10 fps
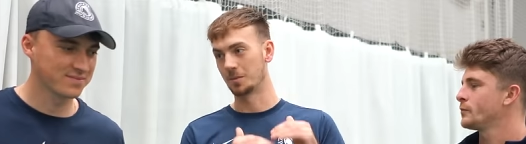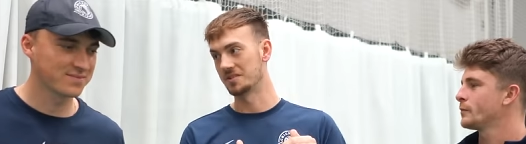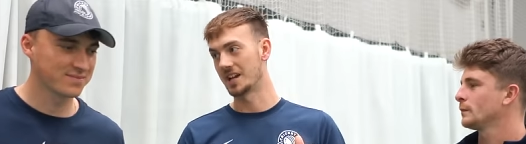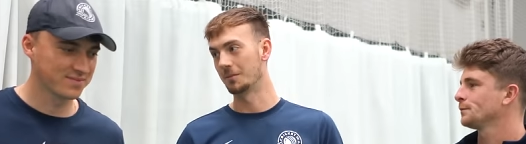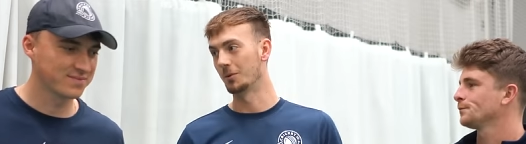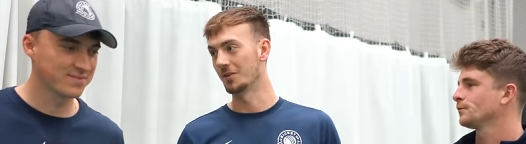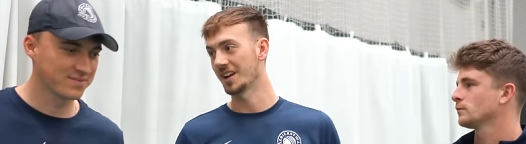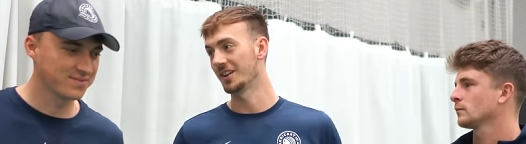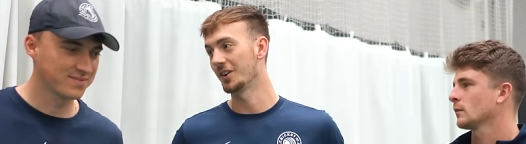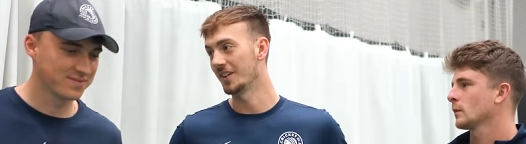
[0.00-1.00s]
Speaker 1: top of the table. You
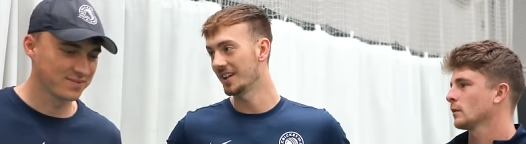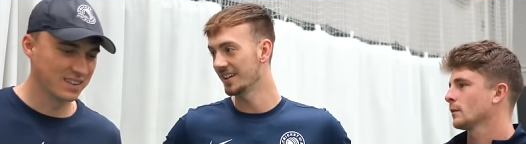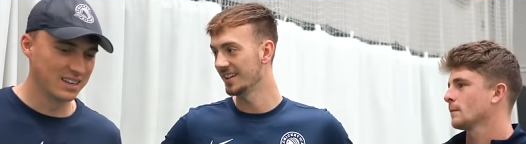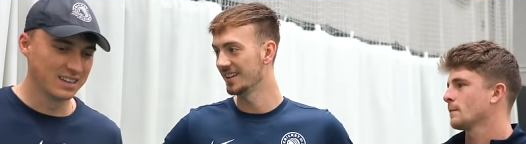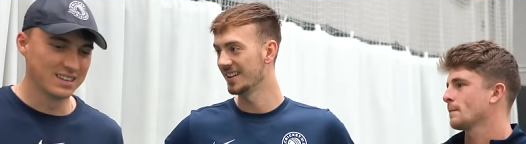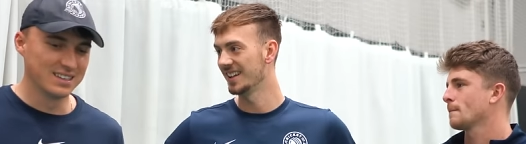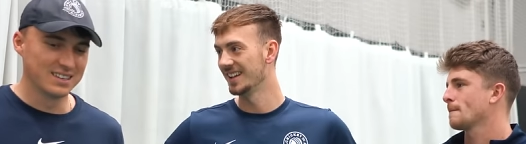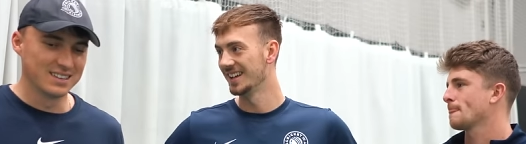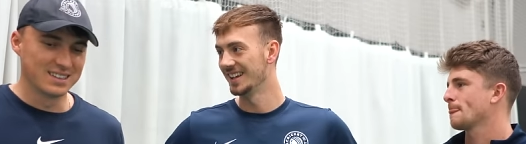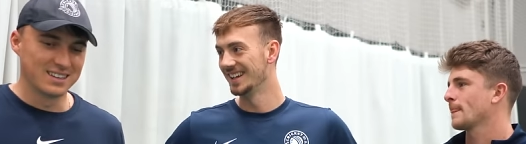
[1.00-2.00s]
reckon you got that?
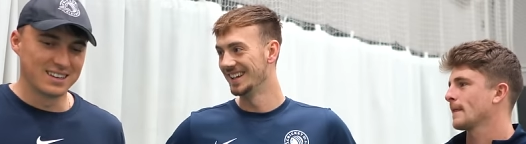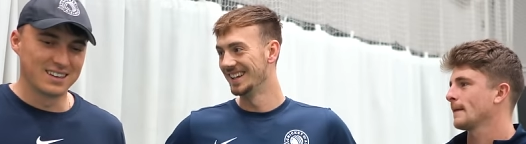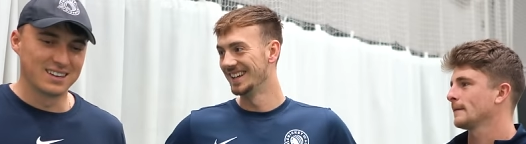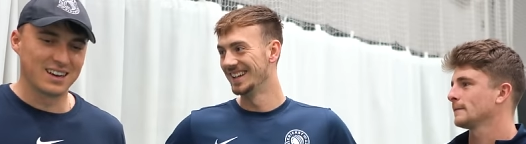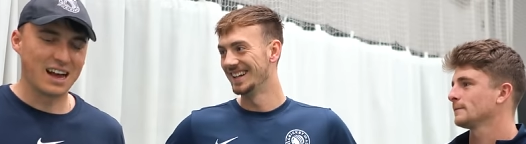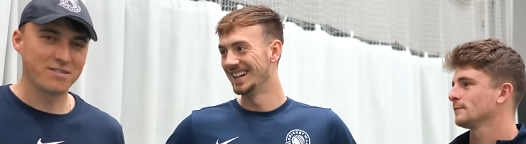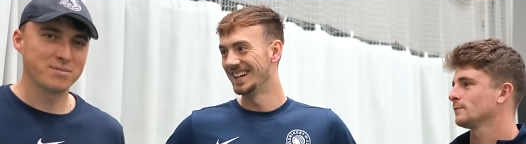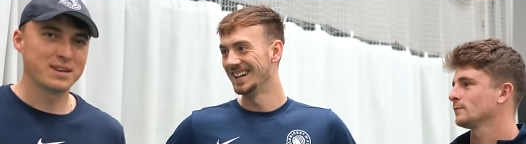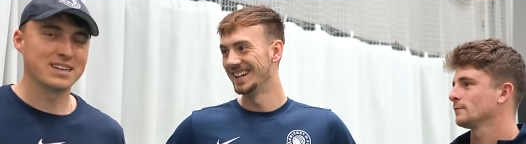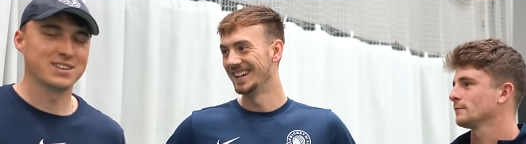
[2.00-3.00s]
I
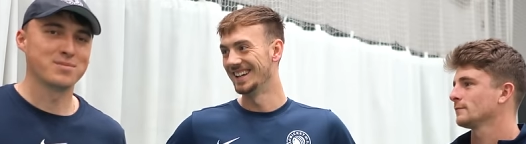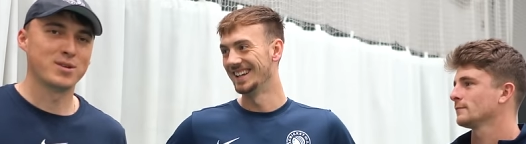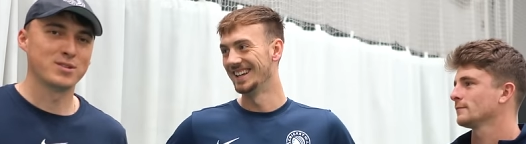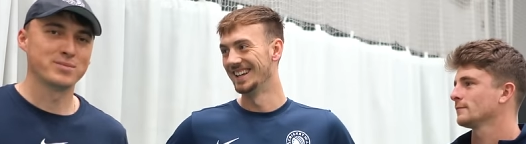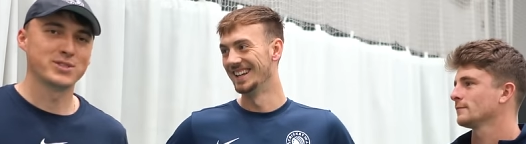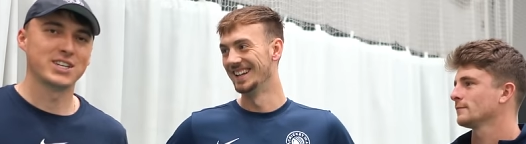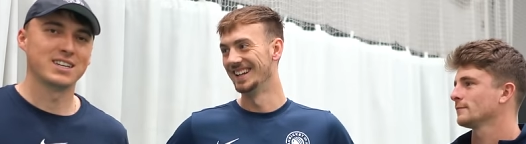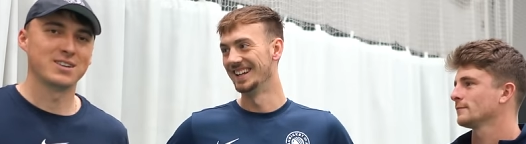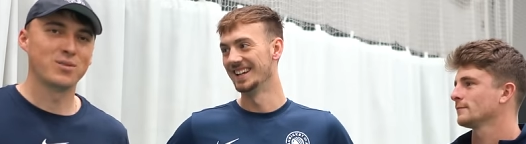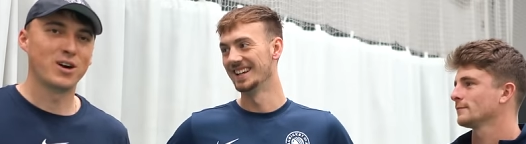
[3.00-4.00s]
haven't been on the bowling machine
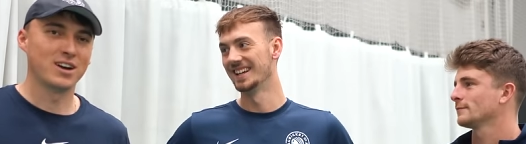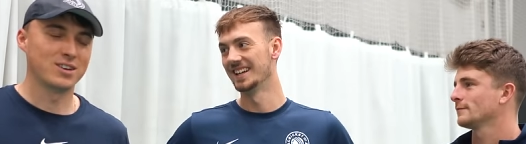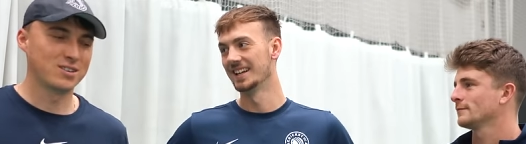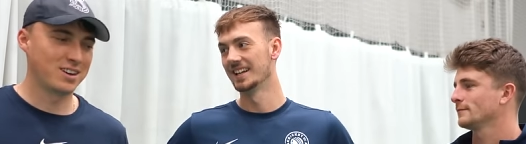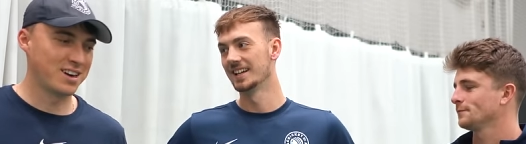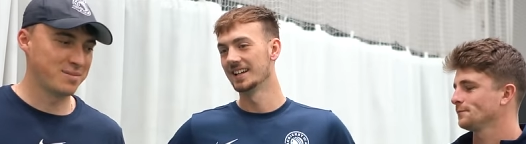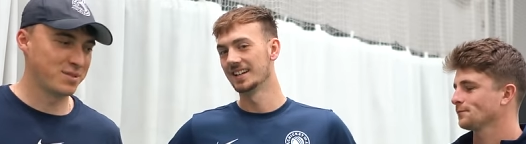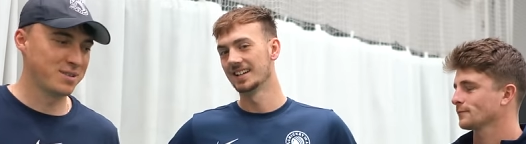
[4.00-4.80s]
in a while, um, but